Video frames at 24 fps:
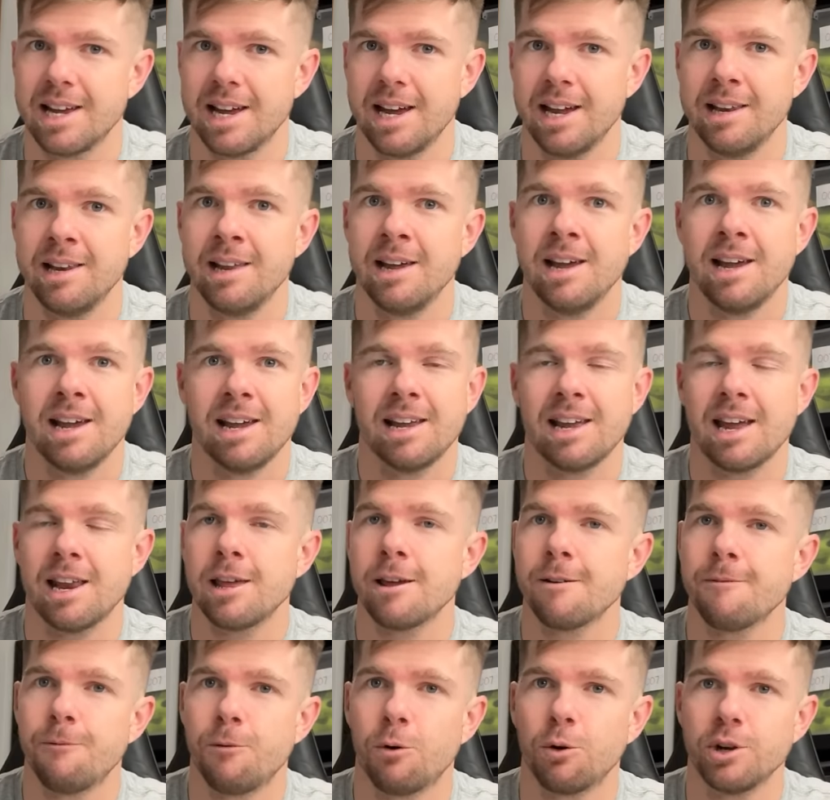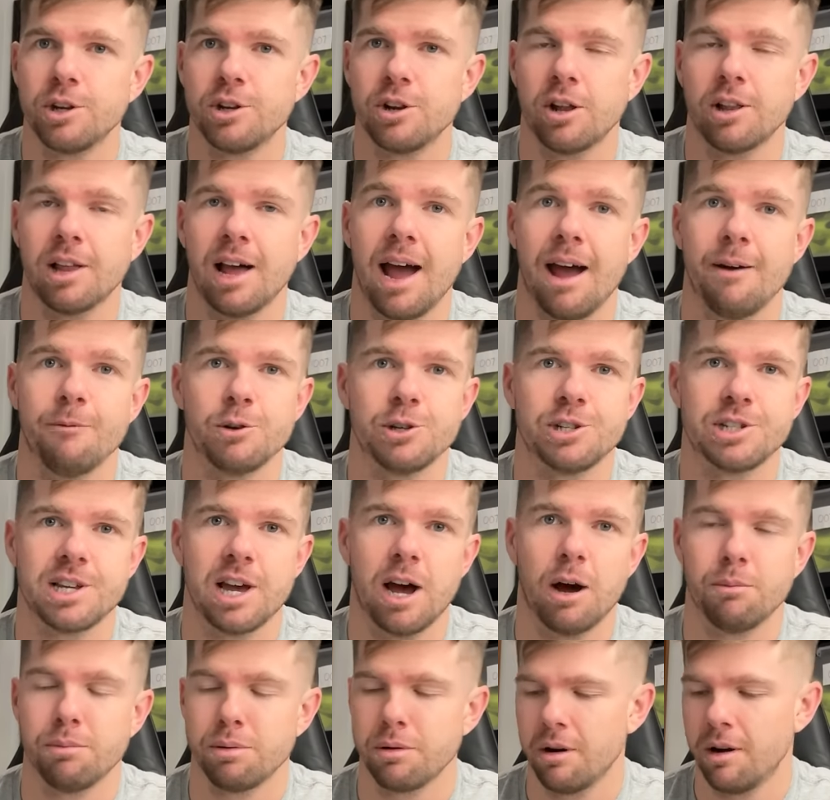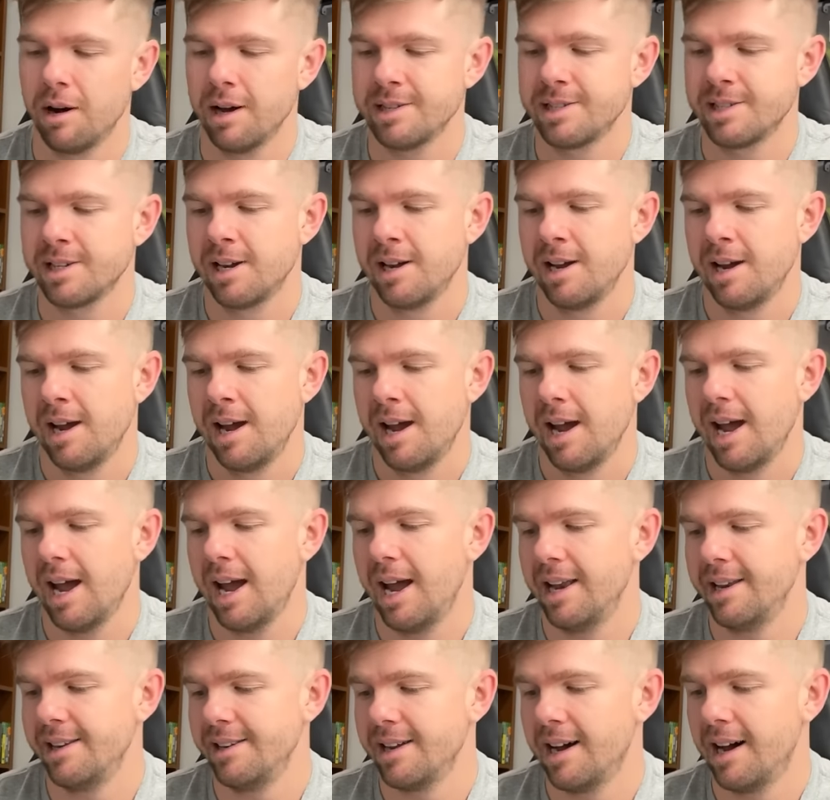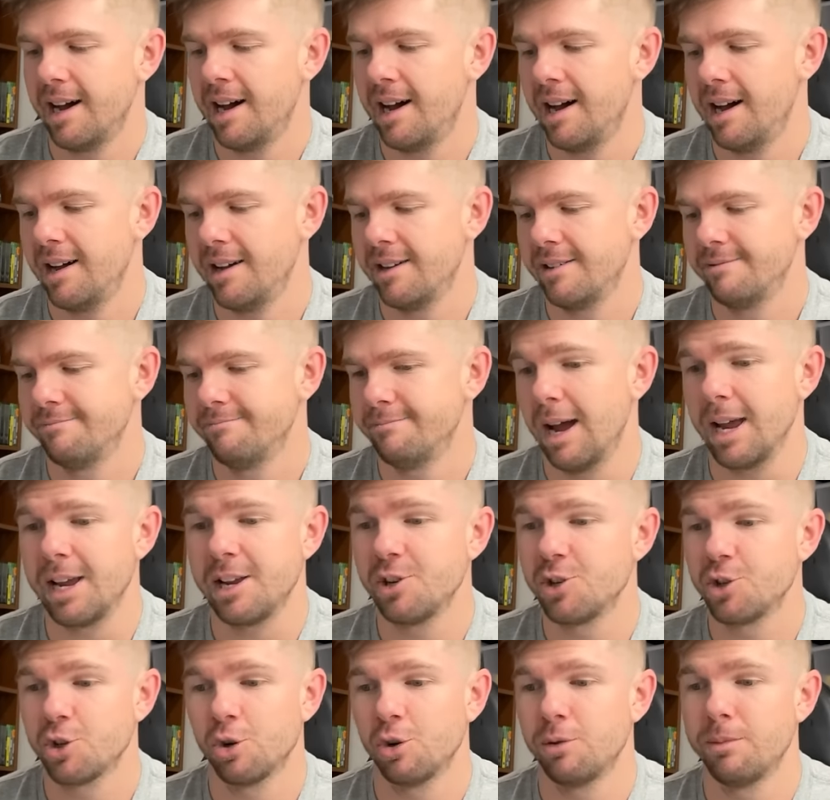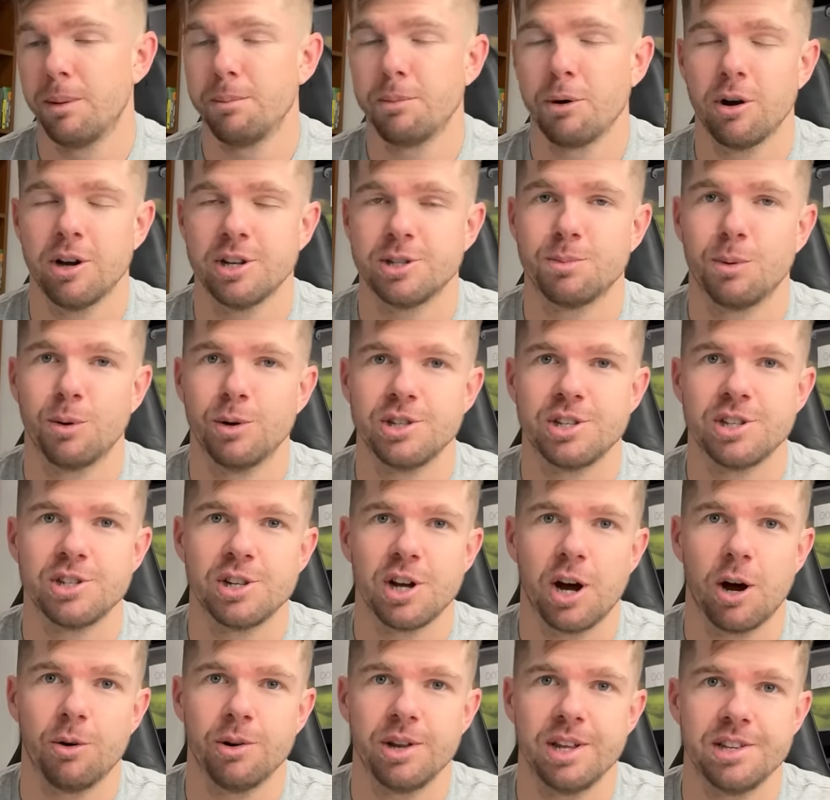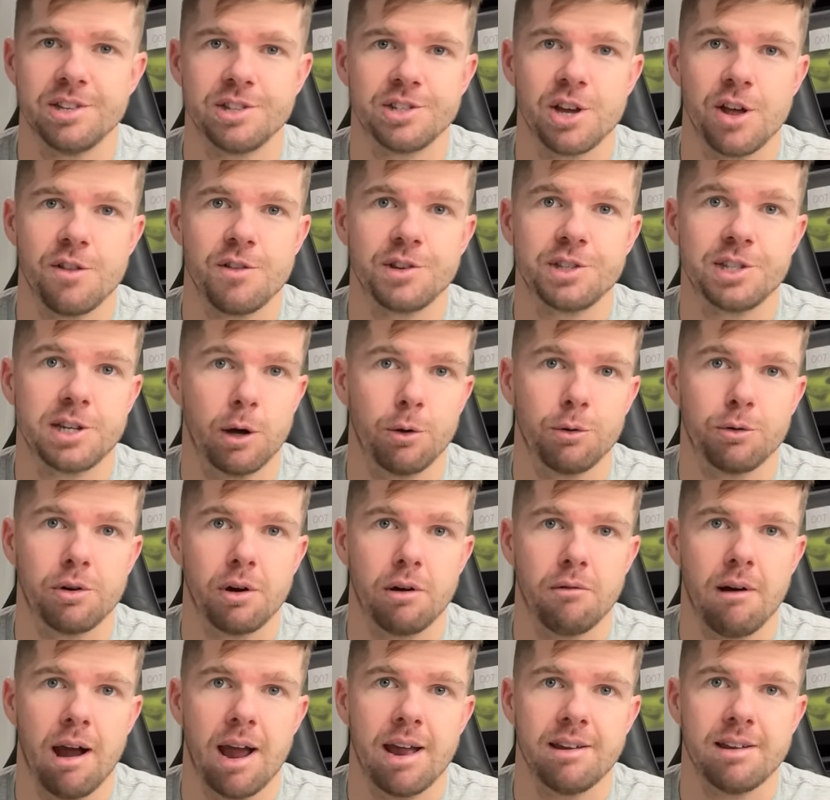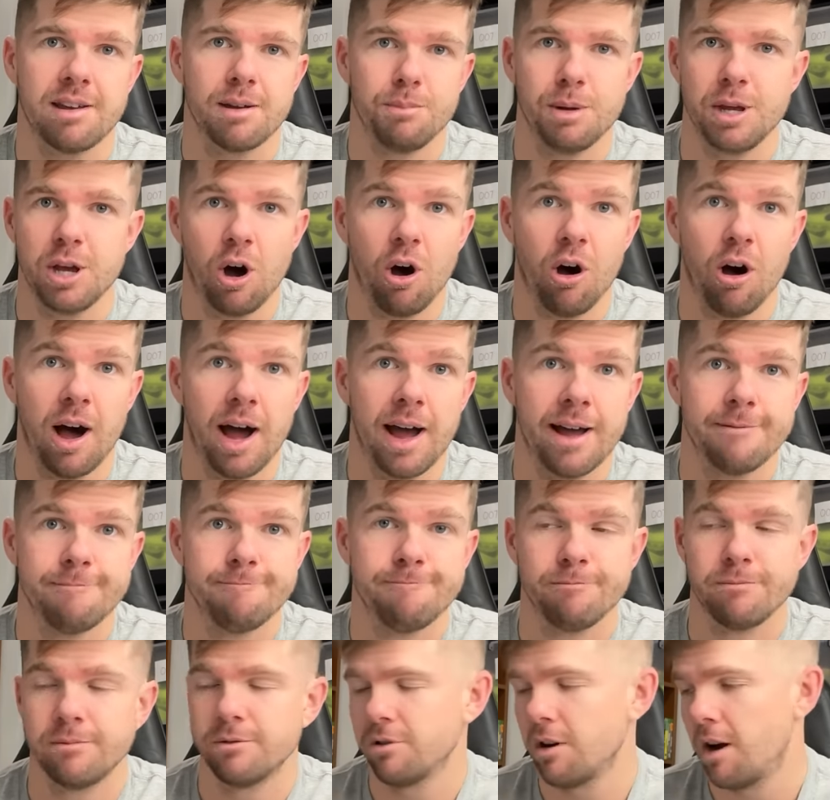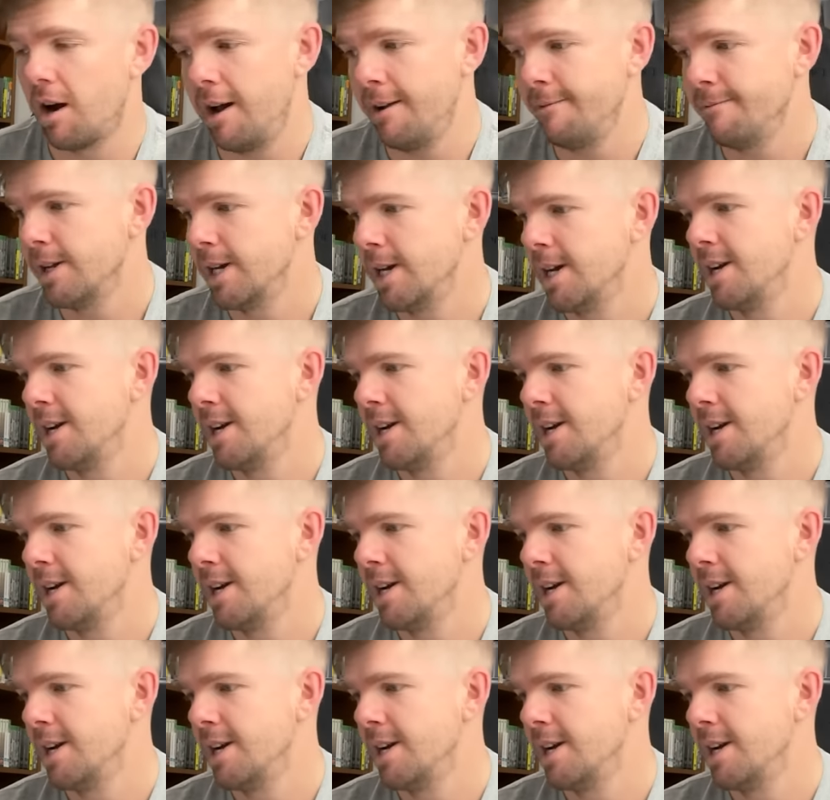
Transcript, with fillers: ten, getting a forty-dollar average sale price, and uh, making sure my price points are dialed in so the sell through rate can be high, right?